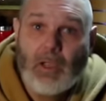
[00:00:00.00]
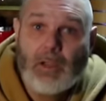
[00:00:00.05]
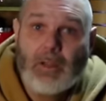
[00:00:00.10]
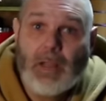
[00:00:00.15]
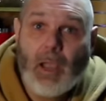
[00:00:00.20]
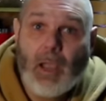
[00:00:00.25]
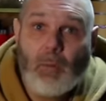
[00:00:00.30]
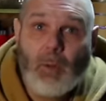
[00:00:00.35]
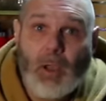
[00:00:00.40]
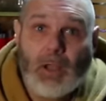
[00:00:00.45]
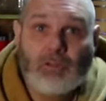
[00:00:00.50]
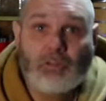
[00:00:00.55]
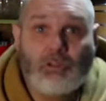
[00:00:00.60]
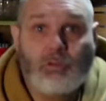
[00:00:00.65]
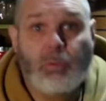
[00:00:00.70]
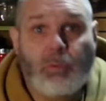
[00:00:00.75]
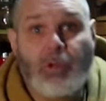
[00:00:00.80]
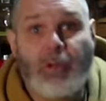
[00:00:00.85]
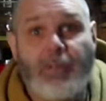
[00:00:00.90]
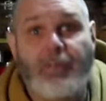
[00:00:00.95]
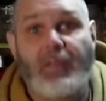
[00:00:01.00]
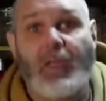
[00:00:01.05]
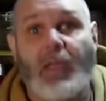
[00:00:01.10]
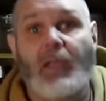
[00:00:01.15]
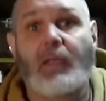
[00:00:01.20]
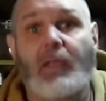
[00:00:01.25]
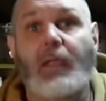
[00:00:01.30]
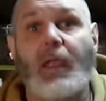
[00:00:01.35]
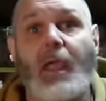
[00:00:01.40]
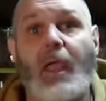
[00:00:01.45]
Now I just want to
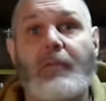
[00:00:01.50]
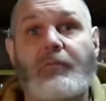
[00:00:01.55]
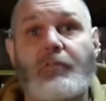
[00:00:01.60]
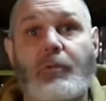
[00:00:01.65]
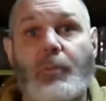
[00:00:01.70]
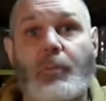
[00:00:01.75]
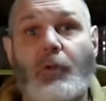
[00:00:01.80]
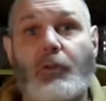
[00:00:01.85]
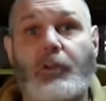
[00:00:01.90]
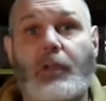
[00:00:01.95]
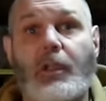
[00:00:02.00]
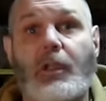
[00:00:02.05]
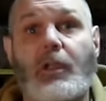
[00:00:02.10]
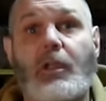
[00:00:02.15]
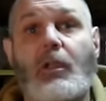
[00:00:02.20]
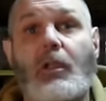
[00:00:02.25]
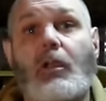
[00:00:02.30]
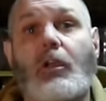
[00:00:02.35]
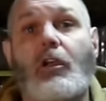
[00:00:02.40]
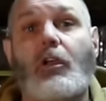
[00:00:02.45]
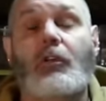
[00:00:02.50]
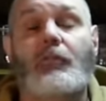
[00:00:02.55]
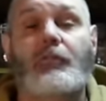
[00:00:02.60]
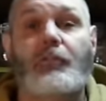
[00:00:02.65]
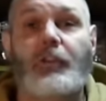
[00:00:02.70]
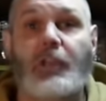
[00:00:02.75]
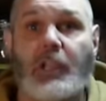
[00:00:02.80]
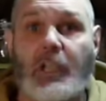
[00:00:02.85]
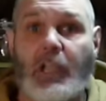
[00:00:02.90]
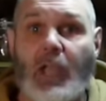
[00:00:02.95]
thank everybody
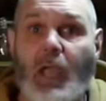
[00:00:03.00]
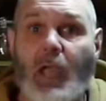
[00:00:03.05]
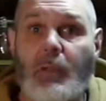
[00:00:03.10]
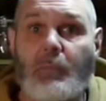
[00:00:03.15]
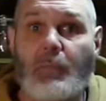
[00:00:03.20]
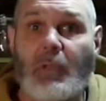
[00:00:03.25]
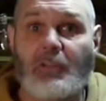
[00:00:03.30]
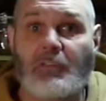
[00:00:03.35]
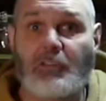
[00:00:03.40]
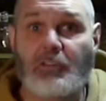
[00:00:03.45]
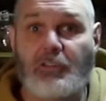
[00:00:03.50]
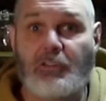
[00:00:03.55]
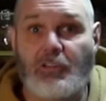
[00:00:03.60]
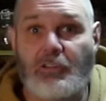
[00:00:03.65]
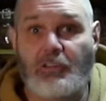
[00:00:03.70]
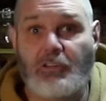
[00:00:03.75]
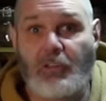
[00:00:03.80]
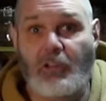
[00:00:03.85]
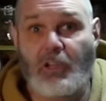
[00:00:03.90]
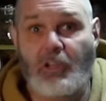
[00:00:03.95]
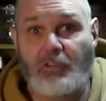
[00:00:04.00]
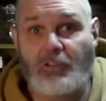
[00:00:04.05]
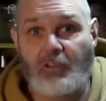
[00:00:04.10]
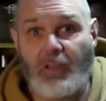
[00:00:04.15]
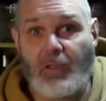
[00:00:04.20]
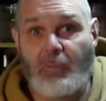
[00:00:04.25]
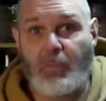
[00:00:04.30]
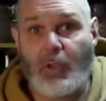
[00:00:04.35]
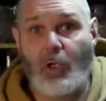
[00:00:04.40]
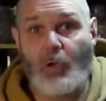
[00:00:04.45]
for your kind messages that you
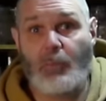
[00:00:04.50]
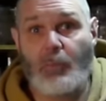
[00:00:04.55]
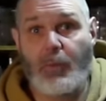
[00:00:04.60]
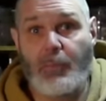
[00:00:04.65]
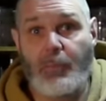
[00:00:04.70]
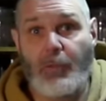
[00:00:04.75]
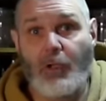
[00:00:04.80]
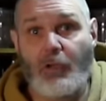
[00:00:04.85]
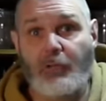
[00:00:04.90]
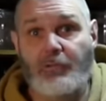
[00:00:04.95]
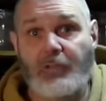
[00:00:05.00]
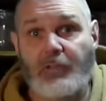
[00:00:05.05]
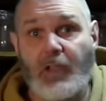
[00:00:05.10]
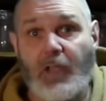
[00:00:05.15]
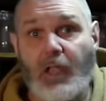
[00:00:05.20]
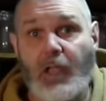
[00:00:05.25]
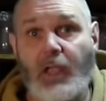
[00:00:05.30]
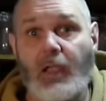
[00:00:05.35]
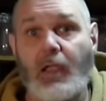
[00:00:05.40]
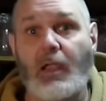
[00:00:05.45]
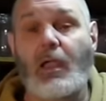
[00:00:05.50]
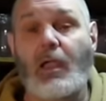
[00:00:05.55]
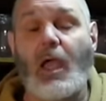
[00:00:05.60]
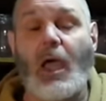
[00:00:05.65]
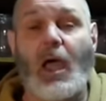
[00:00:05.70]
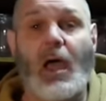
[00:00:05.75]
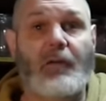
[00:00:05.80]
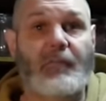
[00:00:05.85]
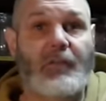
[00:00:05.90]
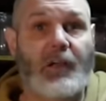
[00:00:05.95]
sent me on my birthday.
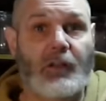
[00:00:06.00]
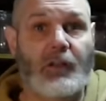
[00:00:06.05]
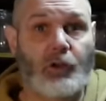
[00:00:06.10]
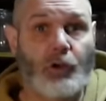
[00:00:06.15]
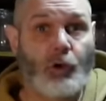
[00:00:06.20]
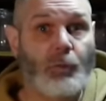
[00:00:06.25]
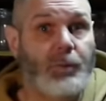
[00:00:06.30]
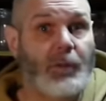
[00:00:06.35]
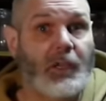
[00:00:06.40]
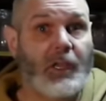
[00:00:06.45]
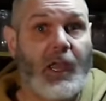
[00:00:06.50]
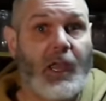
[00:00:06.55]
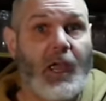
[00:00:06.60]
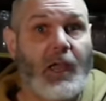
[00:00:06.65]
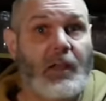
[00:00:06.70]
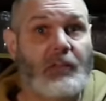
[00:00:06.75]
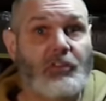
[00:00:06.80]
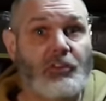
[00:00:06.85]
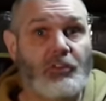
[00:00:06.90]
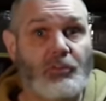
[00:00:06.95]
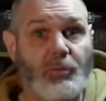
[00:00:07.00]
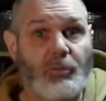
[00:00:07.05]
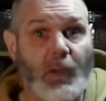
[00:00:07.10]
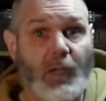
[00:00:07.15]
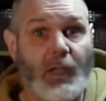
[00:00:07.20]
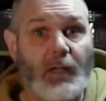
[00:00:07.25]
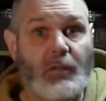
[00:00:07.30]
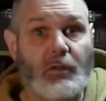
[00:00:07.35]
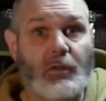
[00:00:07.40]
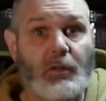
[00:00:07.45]
I've had a couple of cards as
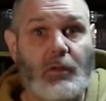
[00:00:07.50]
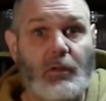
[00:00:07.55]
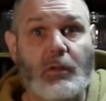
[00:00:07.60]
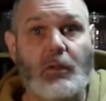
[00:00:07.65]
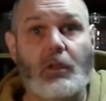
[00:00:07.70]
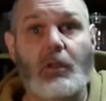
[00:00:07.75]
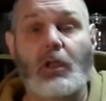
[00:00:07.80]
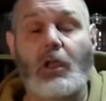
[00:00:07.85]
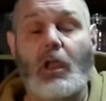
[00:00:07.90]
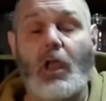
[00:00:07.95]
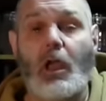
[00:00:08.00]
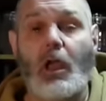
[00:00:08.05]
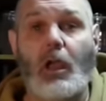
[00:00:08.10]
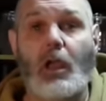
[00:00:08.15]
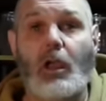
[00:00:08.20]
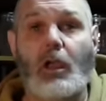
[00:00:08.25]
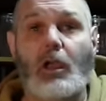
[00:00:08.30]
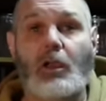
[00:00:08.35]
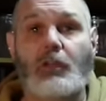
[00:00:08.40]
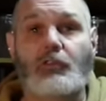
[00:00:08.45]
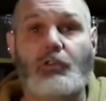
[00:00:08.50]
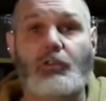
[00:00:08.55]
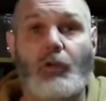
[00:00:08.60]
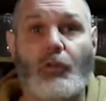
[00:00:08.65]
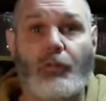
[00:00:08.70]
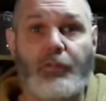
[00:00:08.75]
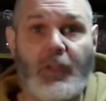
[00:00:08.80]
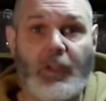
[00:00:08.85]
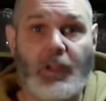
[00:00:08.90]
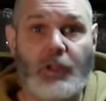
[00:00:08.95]
well, uh, so
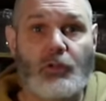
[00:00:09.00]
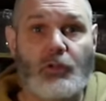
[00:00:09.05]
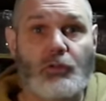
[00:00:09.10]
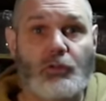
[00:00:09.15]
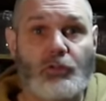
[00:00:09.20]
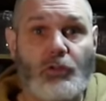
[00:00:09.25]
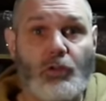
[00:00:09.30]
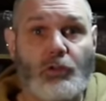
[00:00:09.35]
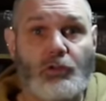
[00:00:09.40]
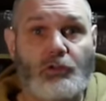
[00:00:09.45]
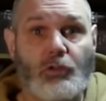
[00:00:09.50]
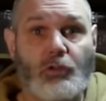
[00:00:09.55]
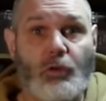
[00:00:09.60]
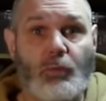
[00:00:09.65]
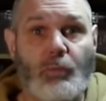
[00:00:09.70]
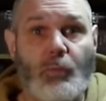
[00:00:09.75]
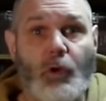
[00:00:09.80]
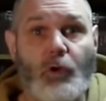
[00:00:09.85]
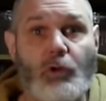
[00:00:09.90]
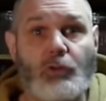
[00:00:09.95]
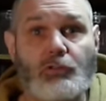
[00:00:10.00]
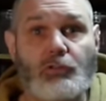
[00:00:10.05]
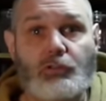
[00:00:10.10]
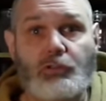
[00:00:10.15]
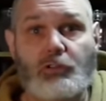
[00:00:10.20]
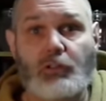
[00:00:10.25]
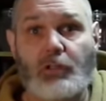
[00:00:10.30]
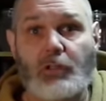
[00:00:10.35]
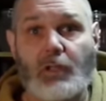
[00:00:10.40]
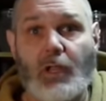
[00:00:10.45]
thank you so so
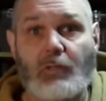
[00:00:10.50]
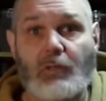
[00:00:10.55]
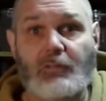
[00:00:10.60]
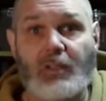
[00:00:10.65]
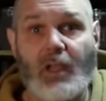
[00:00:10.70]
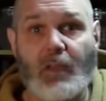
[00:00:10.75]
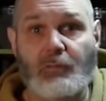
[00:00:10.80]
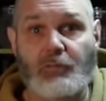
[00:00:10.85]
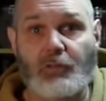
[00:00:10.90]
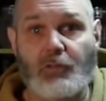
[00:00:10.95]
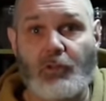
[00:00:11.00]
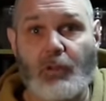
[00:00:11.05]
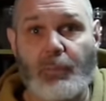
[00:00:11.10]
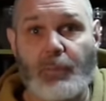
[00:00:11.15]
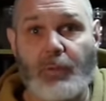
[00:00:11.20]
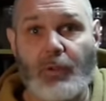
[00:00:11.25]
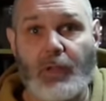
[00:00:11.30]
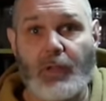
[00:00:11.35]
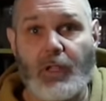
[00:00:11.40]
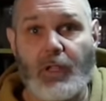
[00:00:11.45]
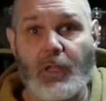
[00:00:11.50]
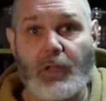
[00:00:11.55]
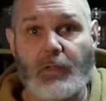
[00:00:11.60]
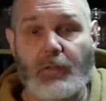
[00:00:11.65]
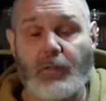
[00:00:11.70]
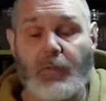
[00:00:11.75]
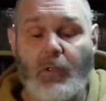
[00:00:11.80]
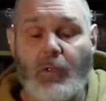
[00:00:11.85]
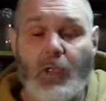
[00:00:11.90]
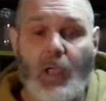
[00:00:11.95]
much. That's absolutely brilliant.
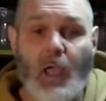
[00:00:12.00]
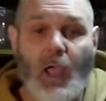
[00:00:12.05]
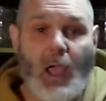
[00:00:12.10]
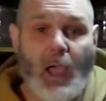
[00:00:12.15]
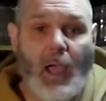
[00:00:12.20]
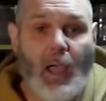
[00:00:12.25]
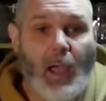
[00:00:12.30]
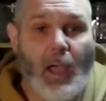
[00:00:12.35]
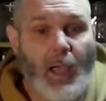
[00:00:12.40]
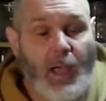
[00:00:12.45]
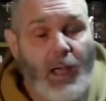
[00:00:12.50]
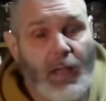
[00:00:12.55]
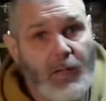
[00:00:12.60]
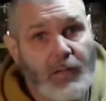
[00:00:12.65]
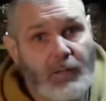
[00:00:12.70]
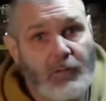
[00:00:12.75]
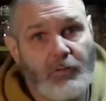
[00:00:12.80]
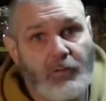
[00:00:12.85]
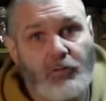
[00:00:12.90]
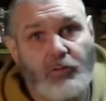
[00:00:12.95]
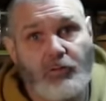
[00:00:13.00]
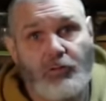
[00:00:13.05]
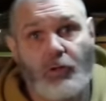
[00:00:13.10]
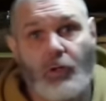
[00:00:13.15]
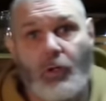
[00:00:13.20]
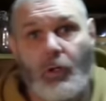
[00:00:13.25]
And